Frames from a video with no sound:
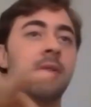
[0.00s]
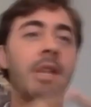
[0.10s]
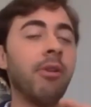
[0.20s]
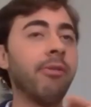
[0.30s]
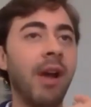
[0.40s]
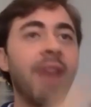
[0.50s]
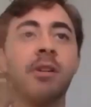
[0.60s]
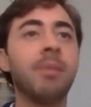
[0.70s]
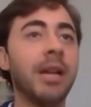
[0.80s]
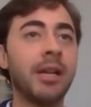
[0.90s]
you know, for
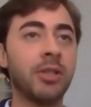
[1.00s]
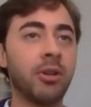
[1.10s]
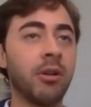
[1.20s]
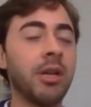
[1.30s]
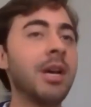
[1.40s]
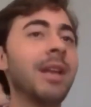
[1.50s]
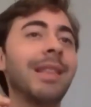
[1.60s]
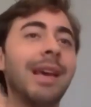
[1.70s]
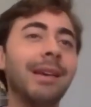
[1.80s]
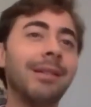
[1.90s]
everybody concerned. They,